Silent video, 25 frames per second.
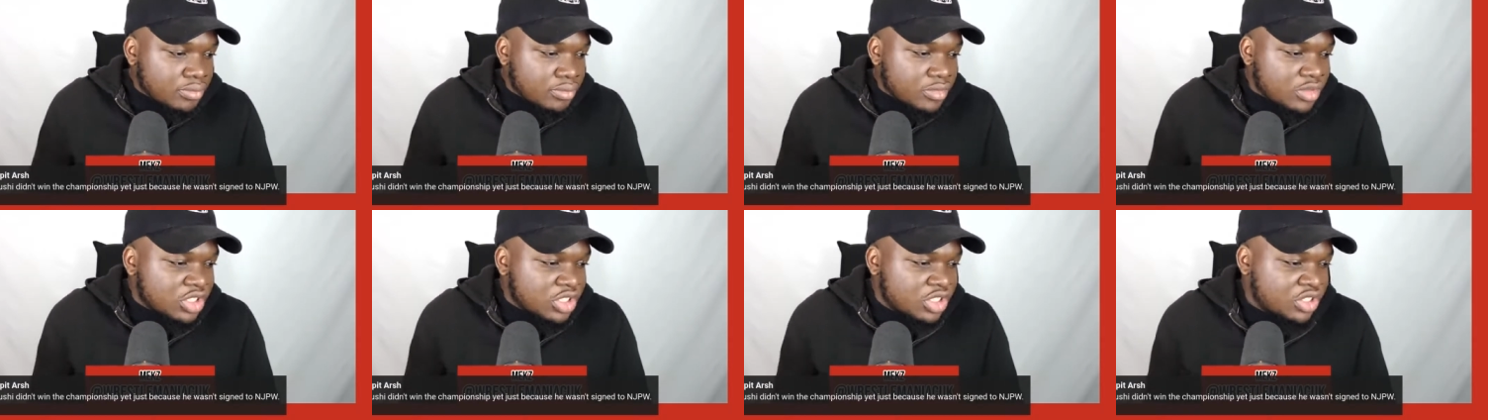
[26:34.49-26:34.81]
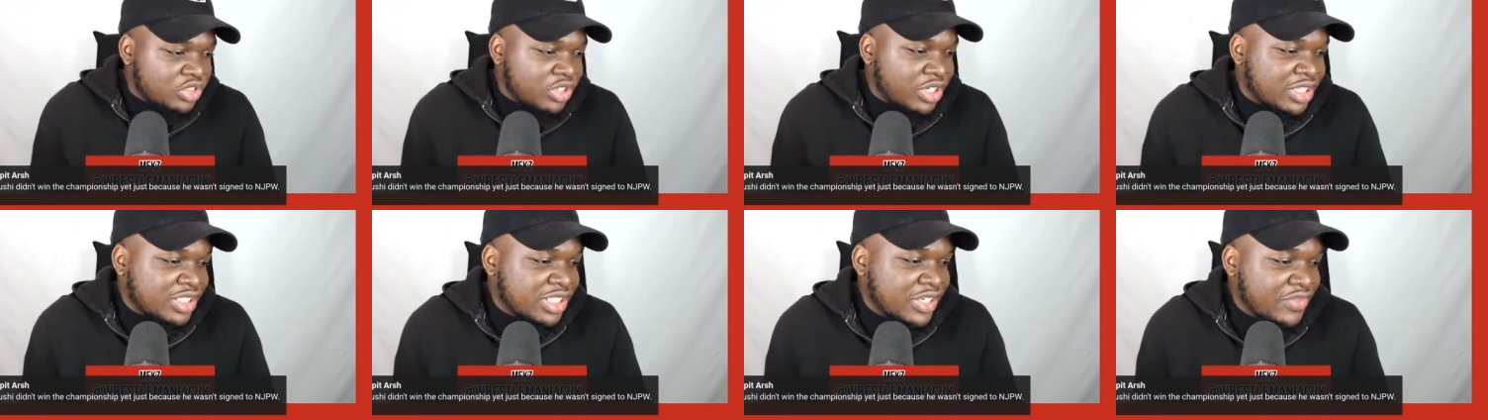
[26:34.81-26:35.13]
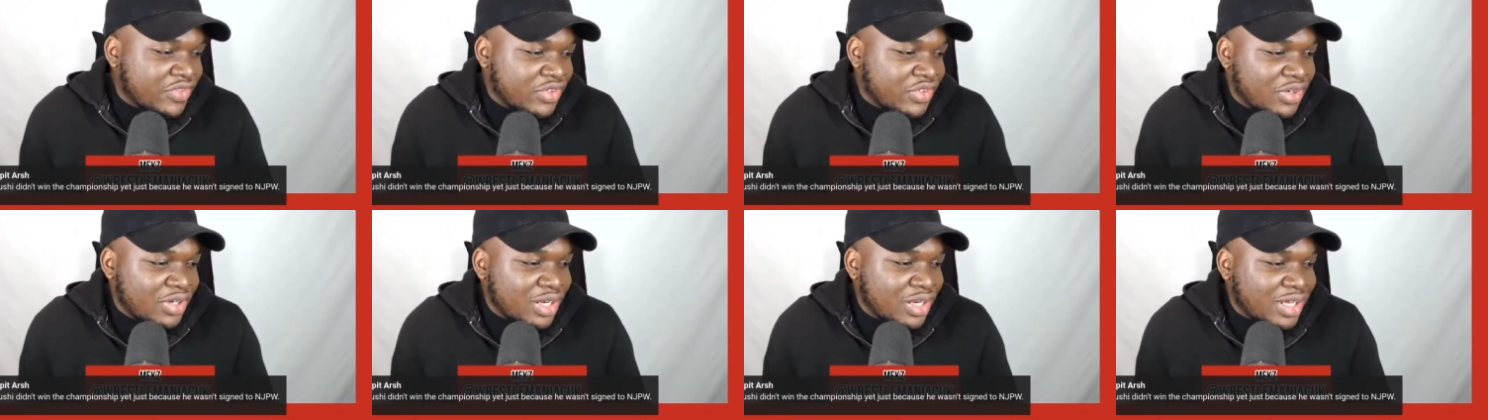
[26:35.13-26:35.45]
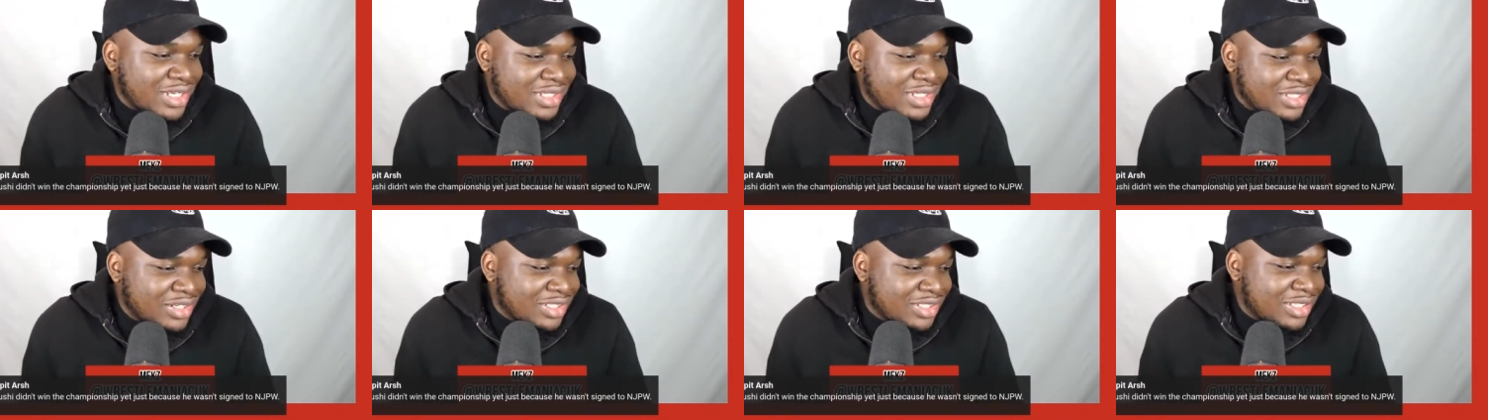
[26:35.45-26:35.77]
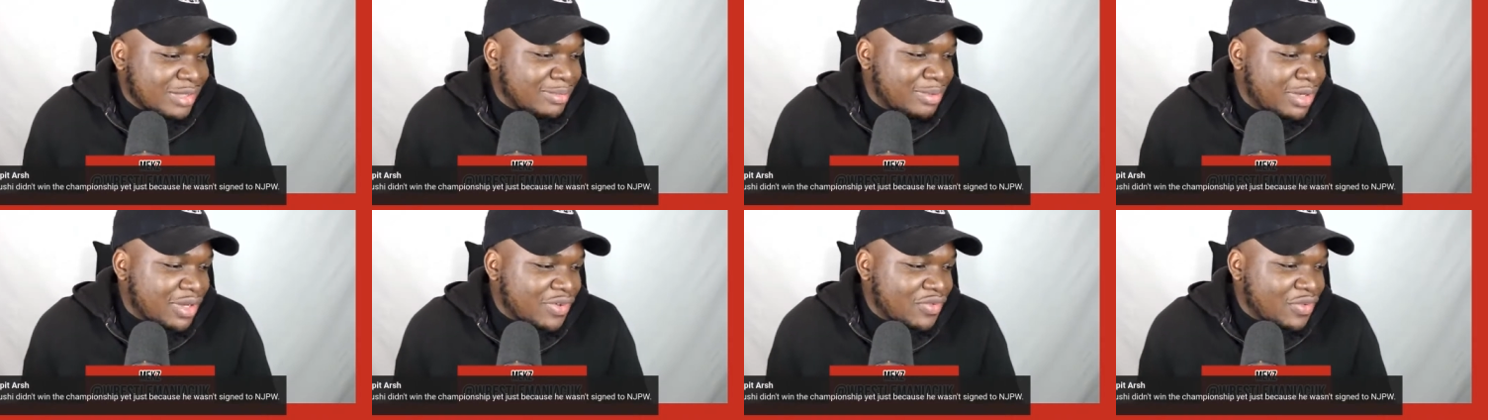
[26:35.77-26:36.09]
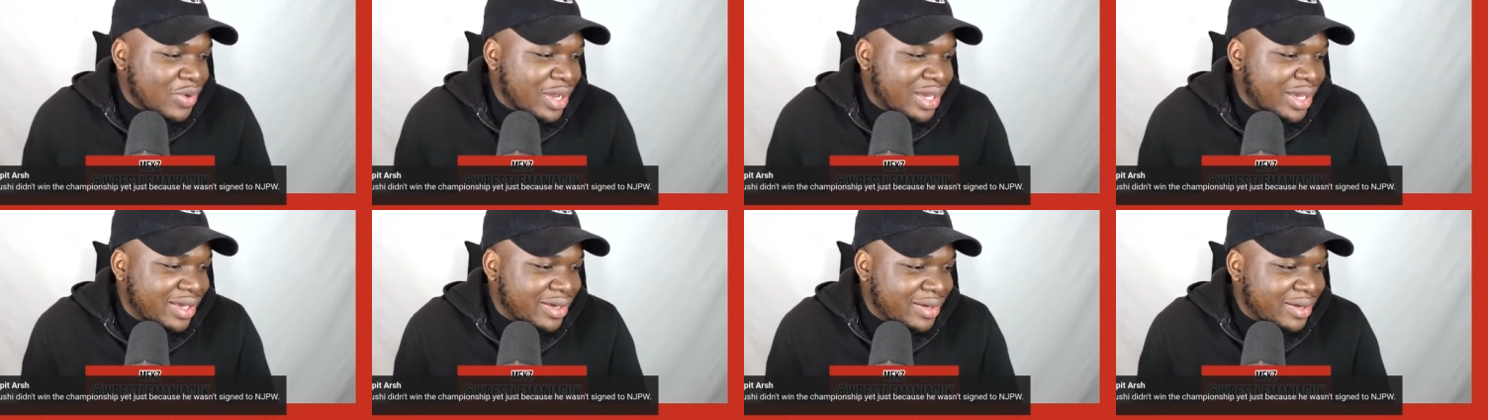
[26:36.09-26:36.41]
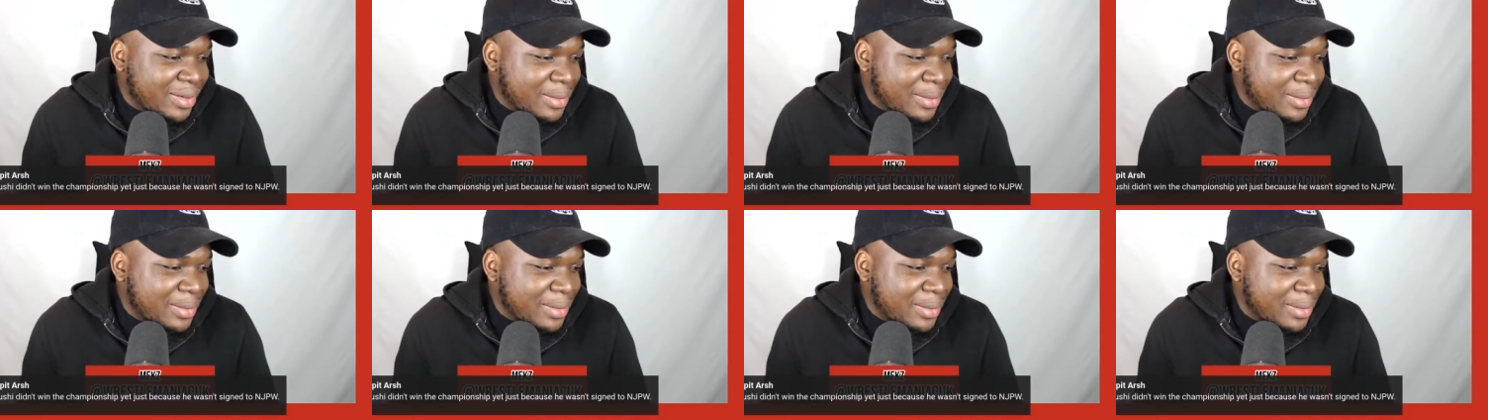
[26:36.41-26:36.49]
Does Trent Seven look like he's lost a bit of weight?